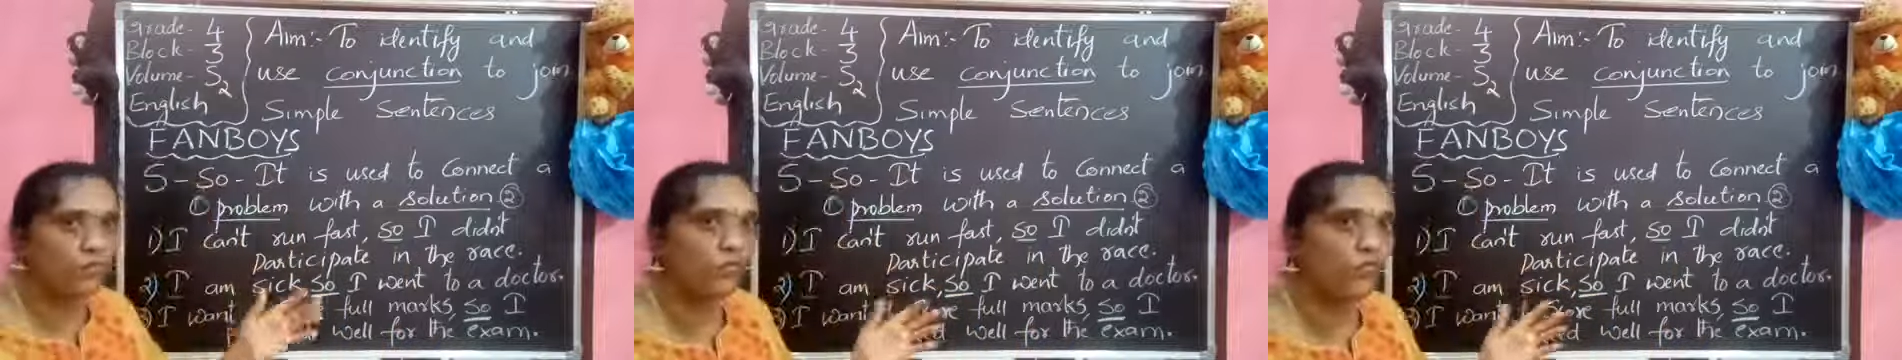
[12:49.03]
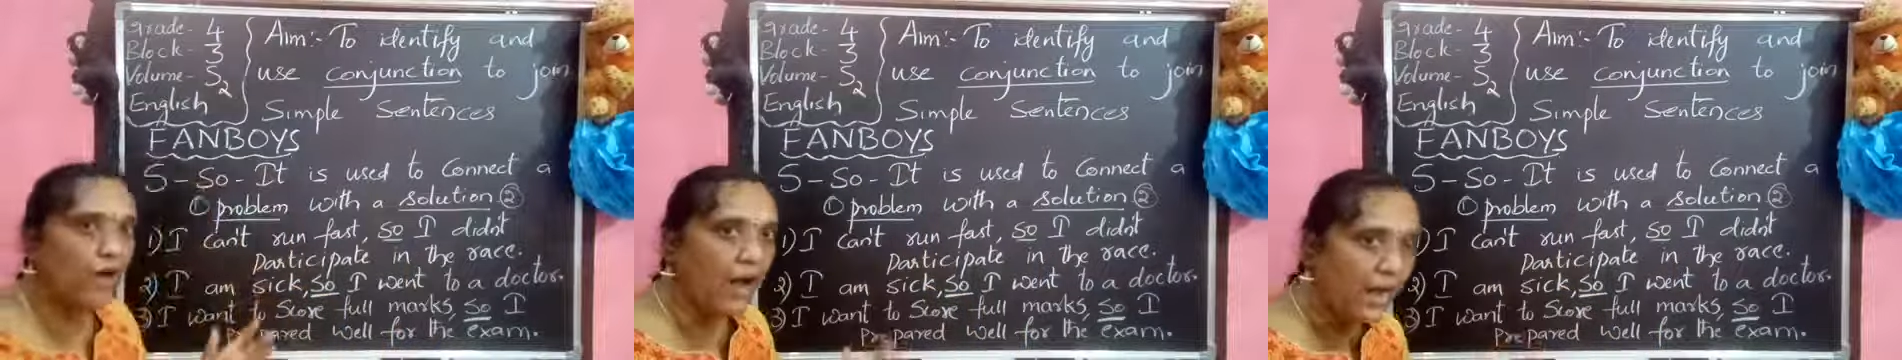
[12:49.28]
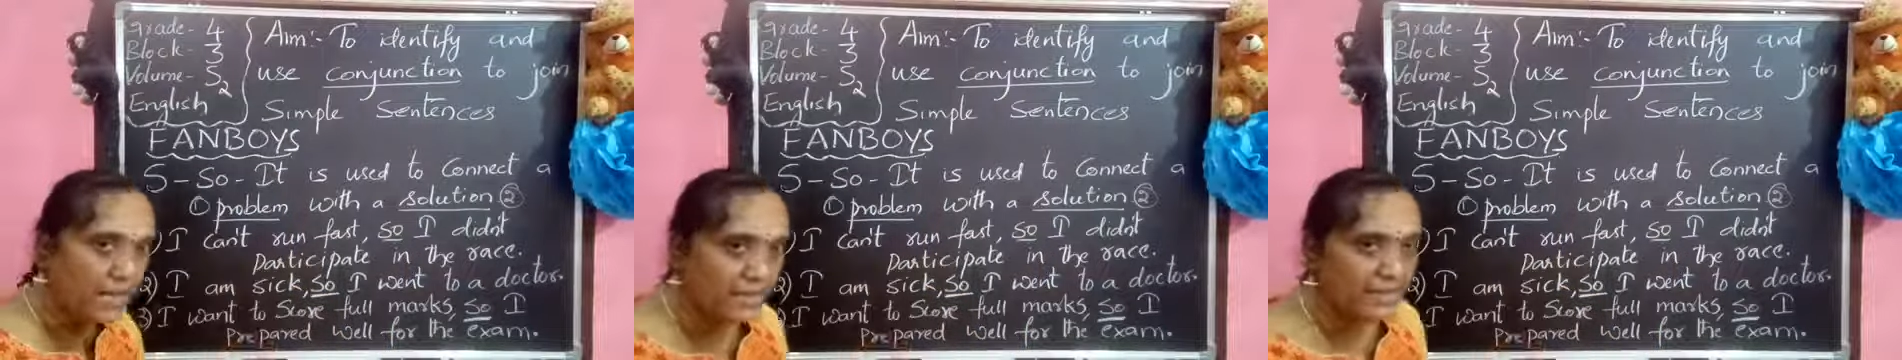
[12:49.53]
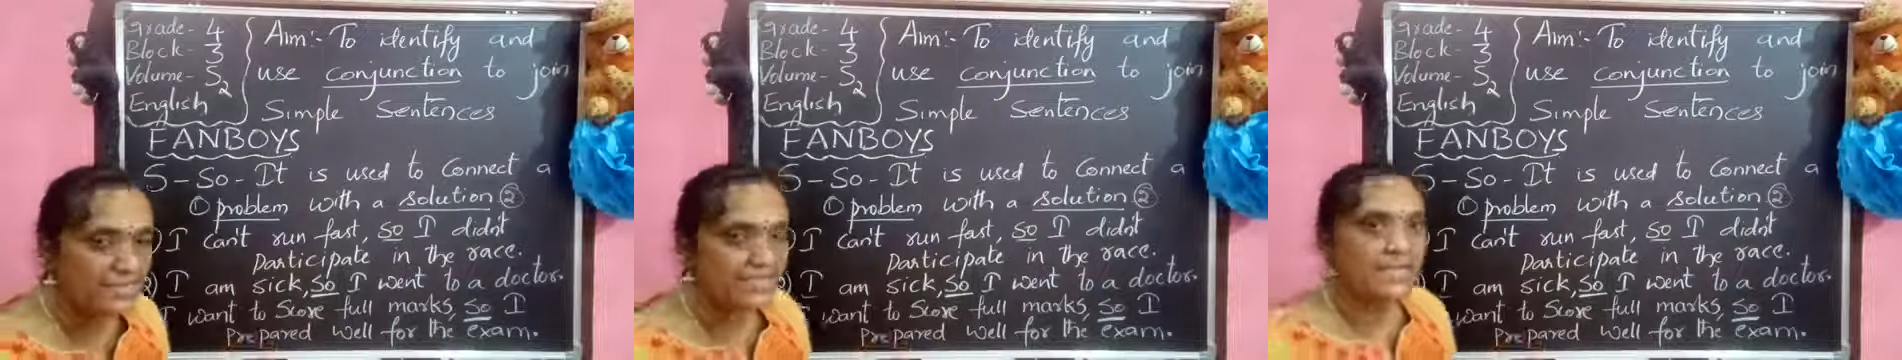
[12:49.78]
you find
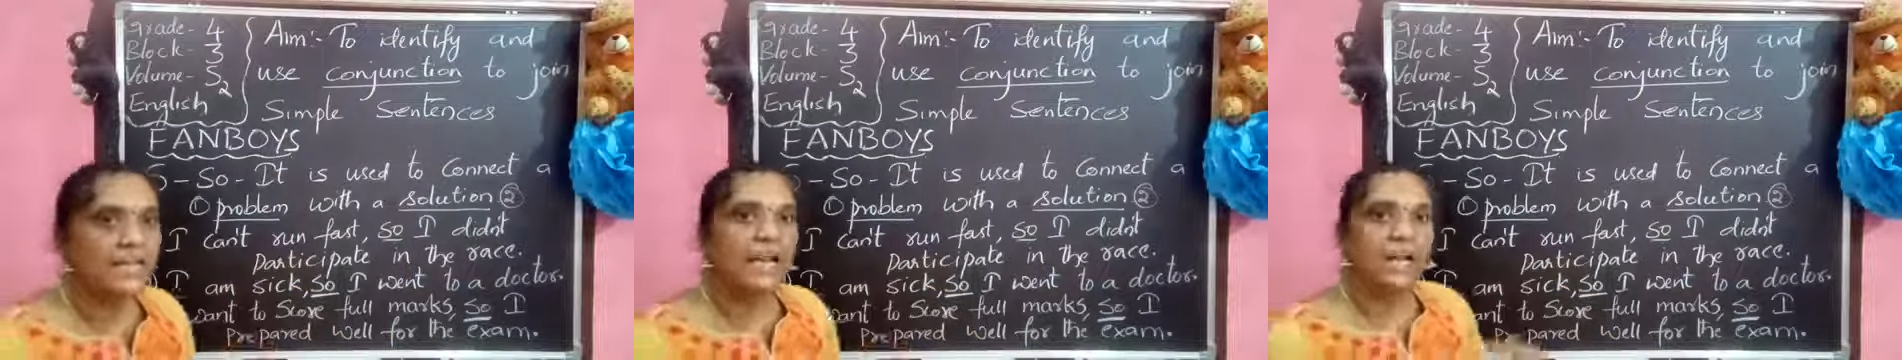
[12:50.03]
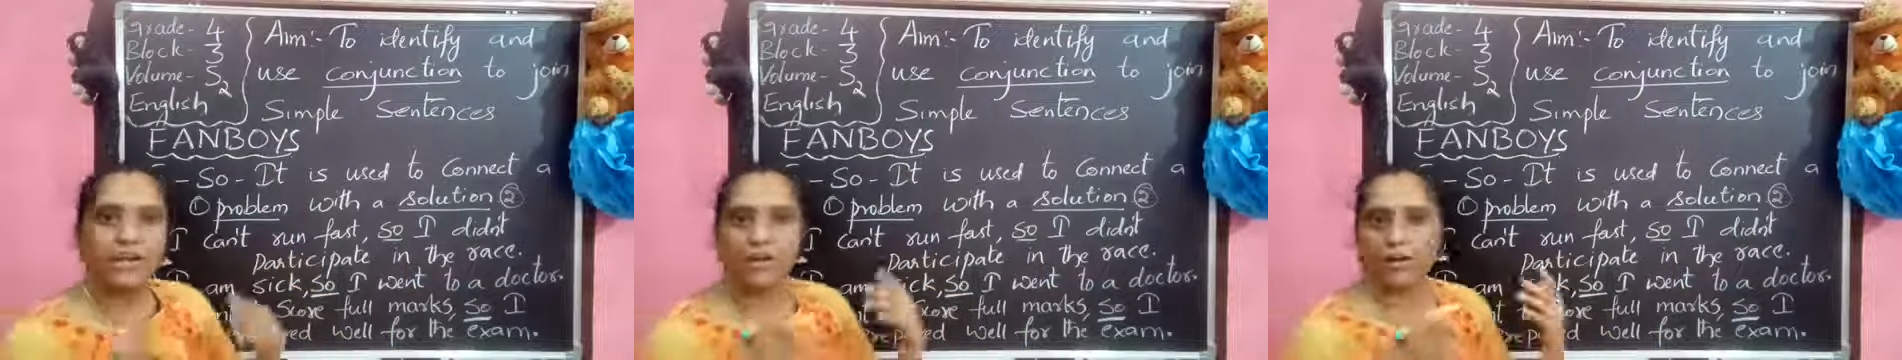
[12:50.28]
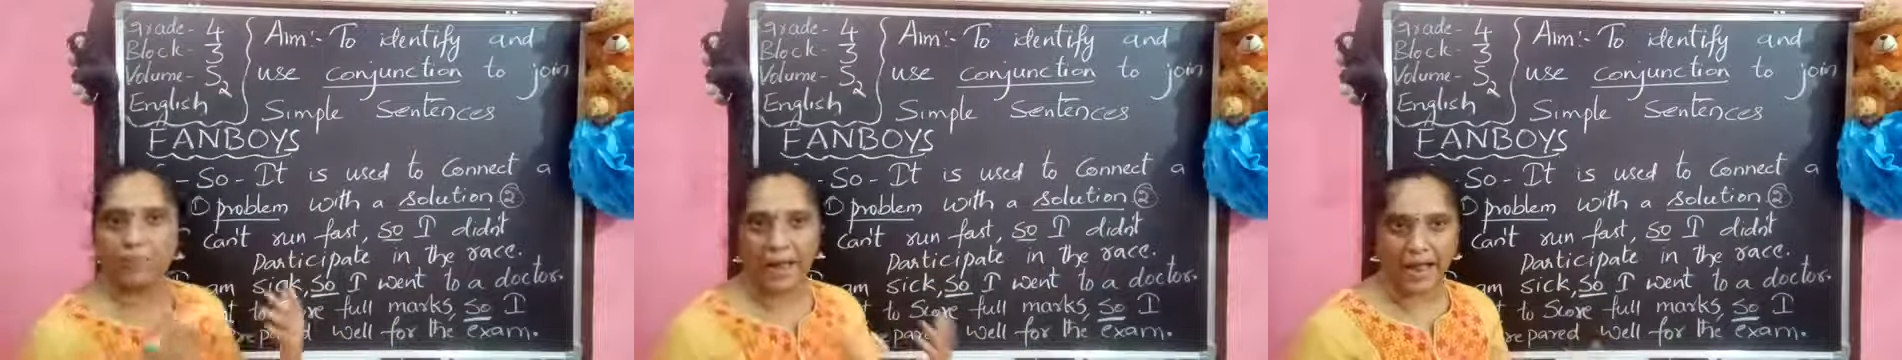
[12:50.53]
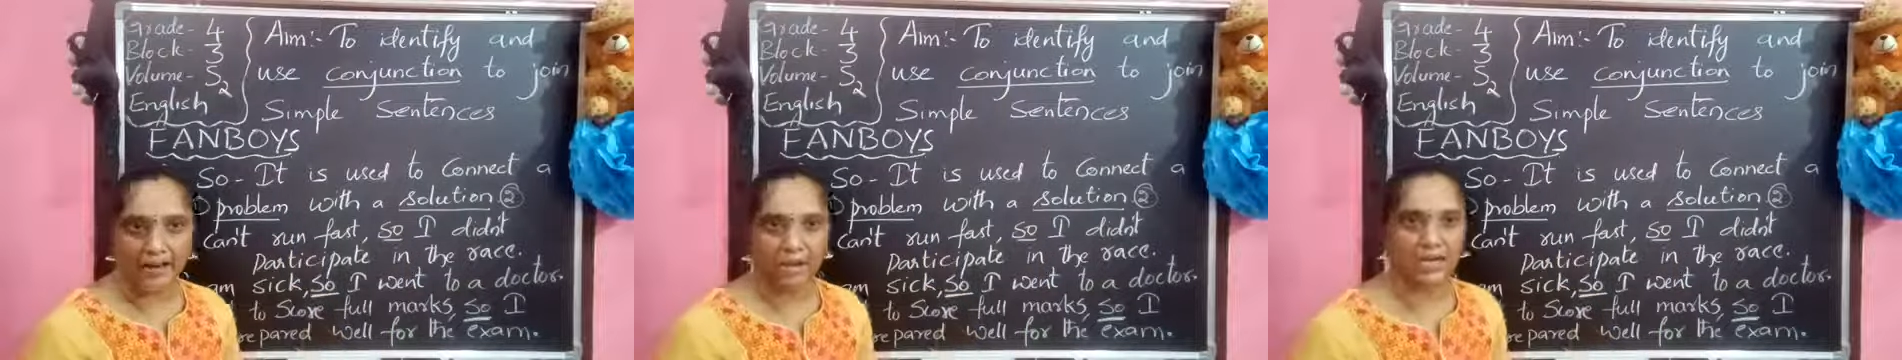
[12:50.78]
this in your
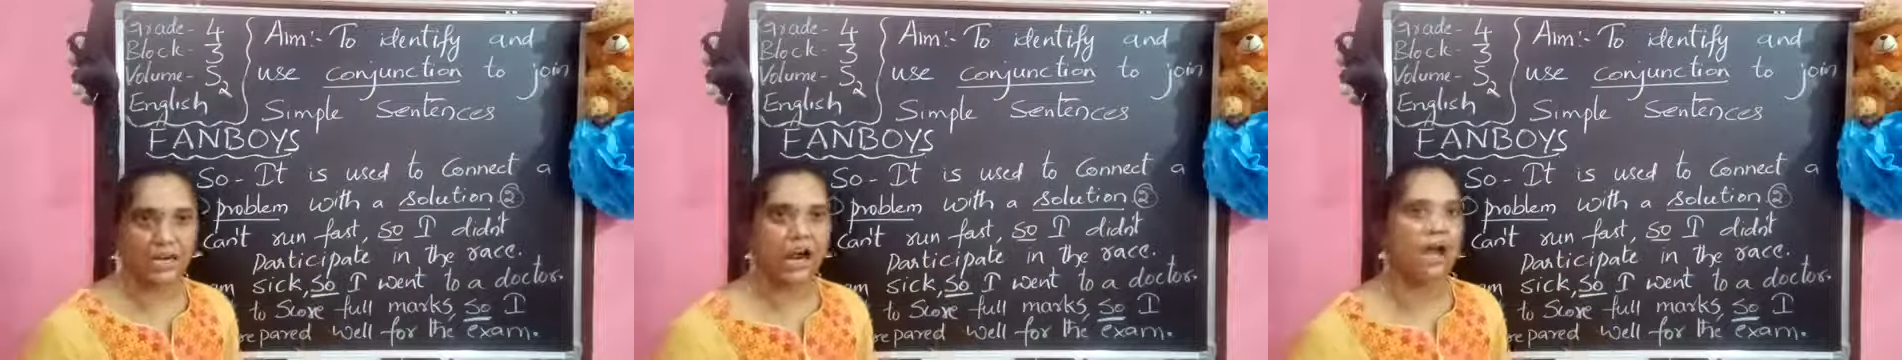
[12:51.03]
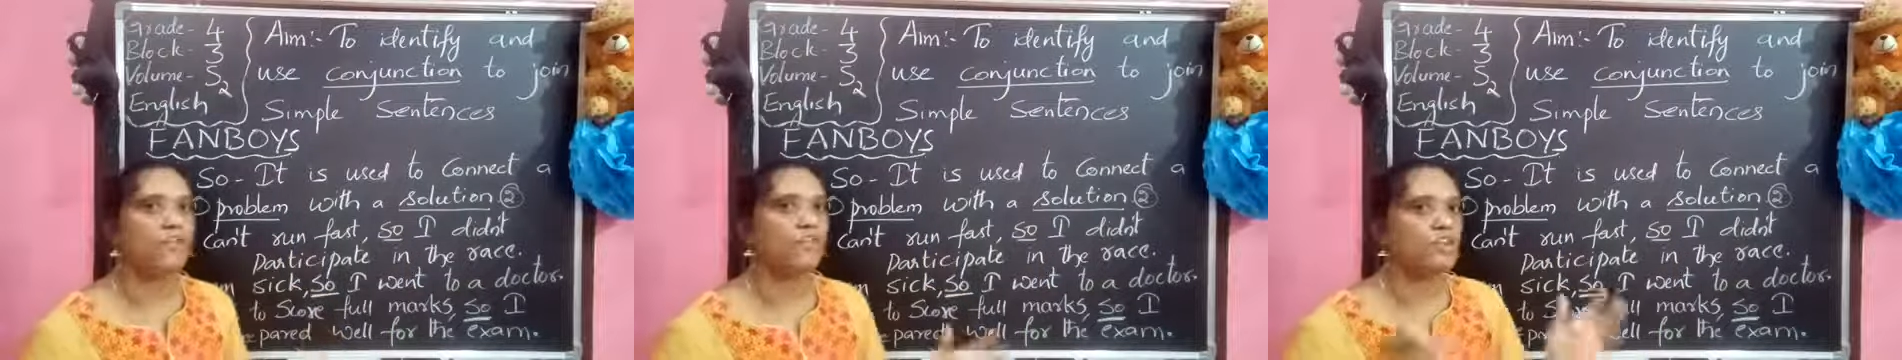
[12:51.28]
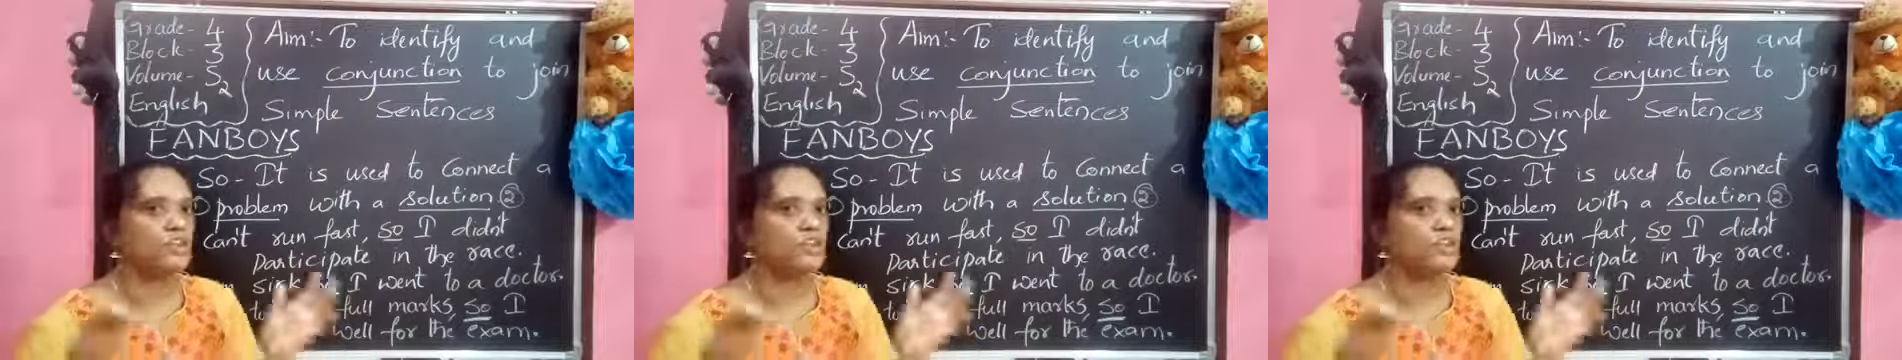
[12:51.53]
paragraph,